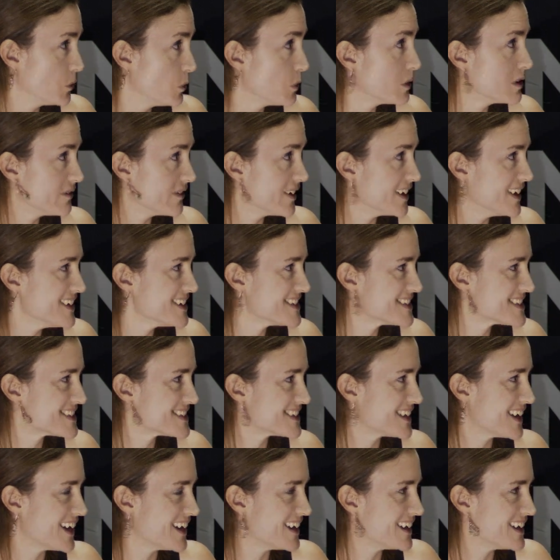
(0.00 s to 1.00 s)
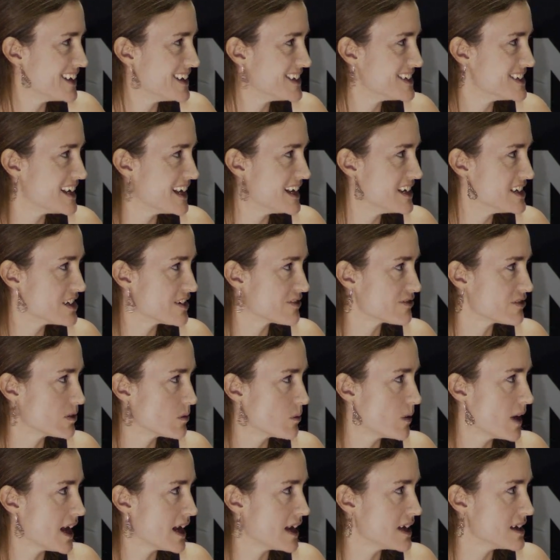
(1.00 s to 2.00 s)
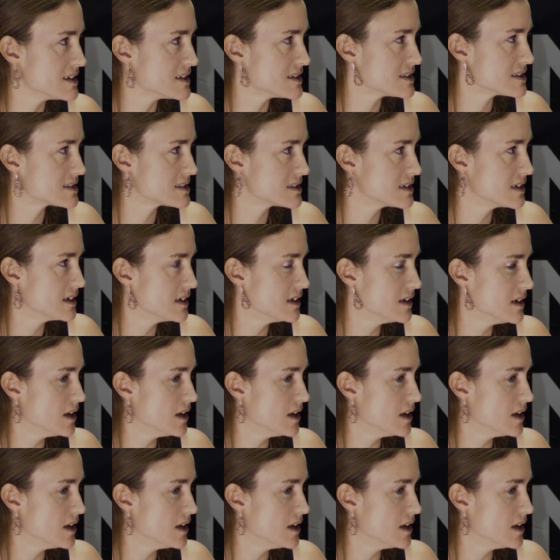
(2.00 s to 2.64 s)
all of us in different ways.